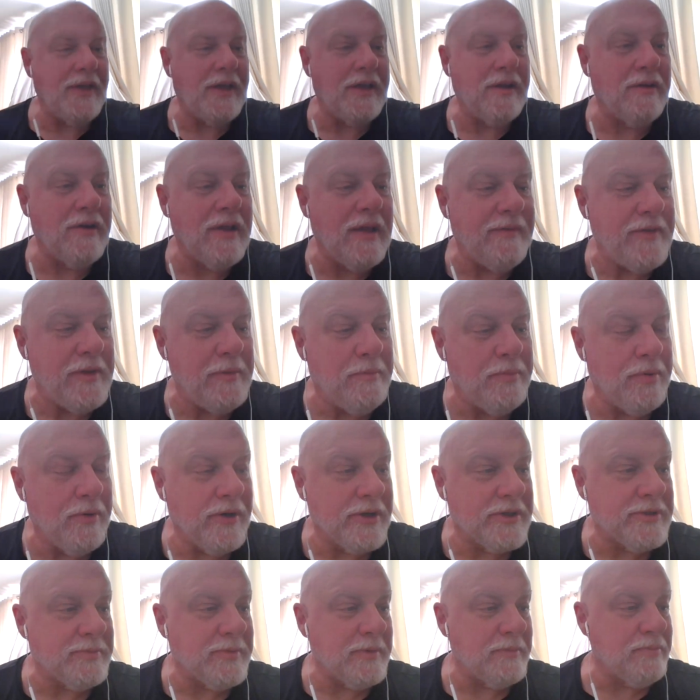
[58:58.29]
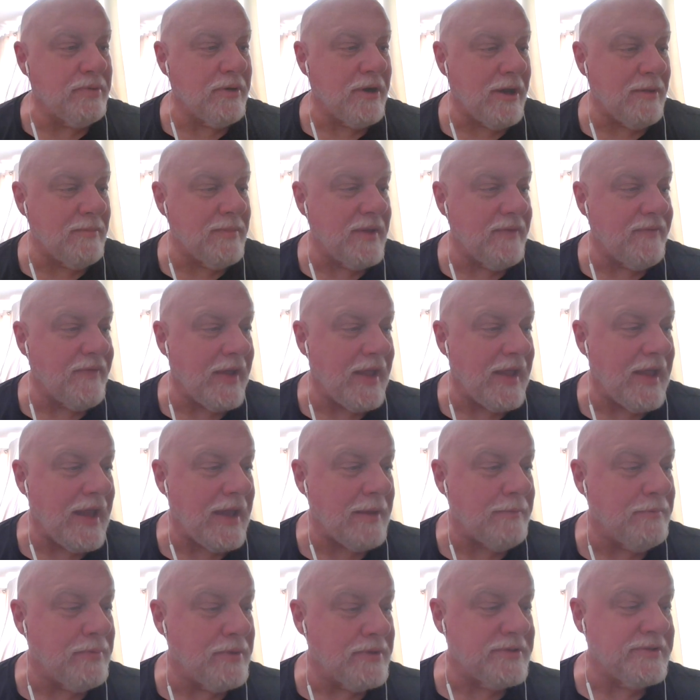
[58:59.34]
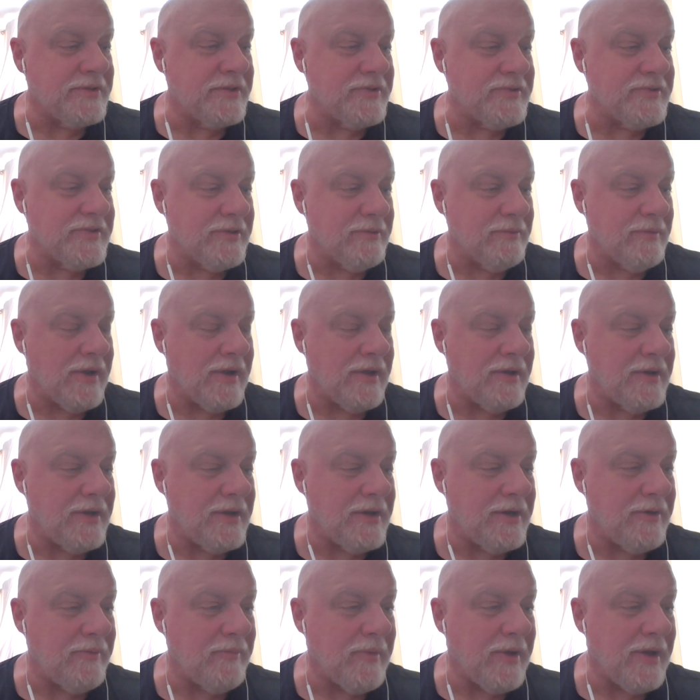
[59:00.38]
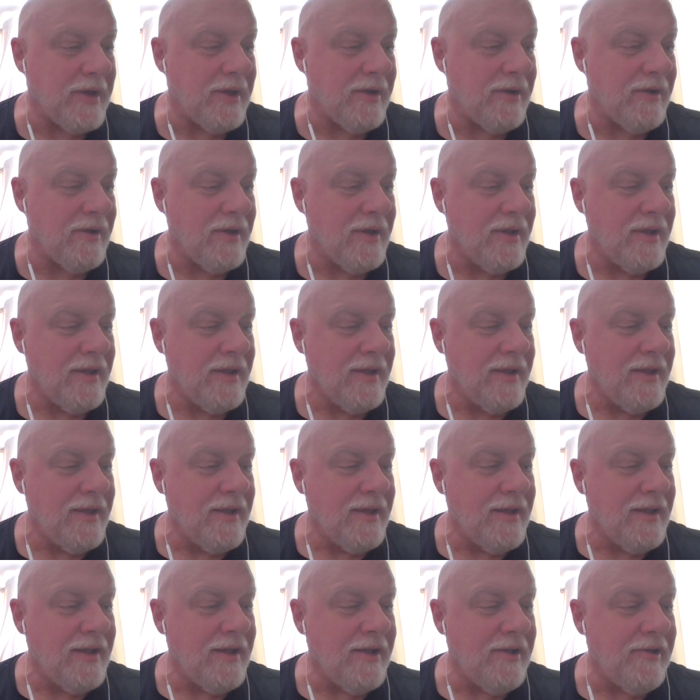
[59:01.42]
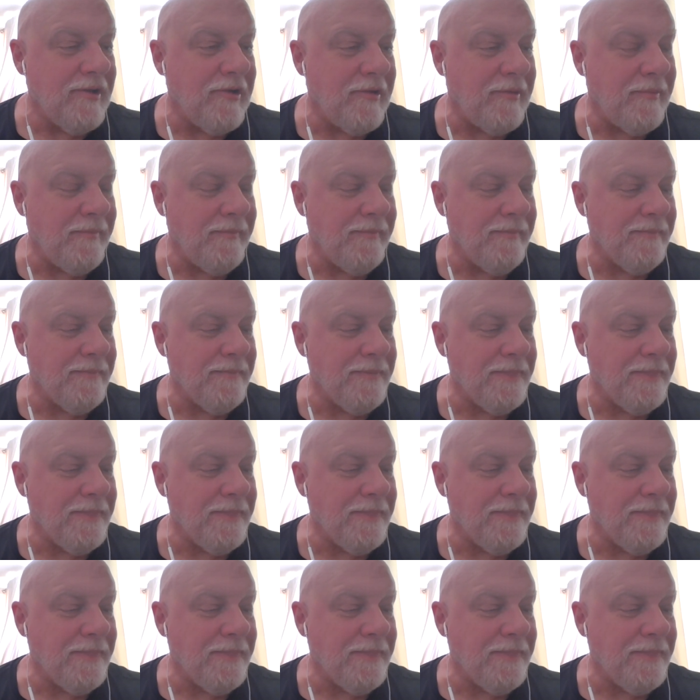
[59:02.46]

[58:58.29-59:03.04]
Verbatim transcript: I don't have any books. But probably if I had books to sit around and admire, um,